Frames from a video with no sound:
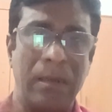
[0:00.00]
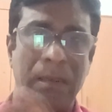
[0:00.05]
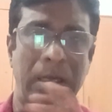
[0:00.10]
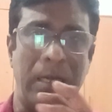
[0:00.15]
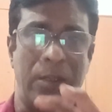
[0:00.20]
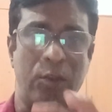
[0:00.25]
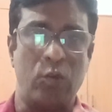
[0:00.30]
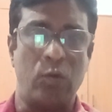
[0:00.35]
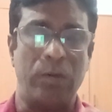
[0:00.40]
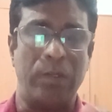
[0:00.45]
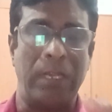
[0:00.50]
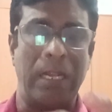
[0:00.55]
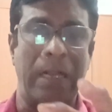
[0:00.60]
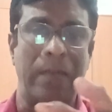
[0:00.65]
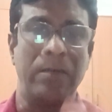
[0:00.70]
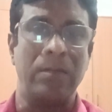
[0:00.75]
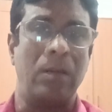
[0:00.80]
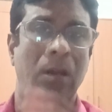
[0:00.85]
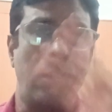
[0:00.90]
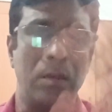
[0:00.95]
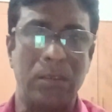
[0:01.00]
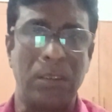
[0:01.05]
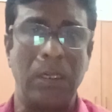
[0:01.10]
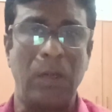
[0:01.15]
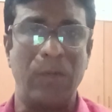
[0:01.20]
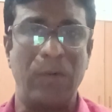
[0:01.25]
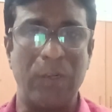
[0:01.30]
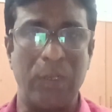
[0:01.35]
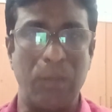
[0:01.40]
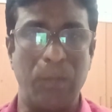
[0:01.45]
Gratuity Act not
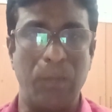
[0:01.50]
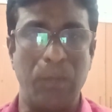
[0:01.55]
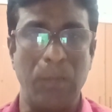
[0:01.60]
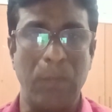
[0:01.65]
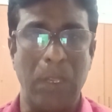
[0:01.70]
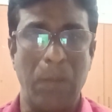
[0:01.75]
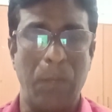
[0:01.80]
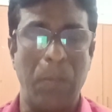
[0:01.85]
covered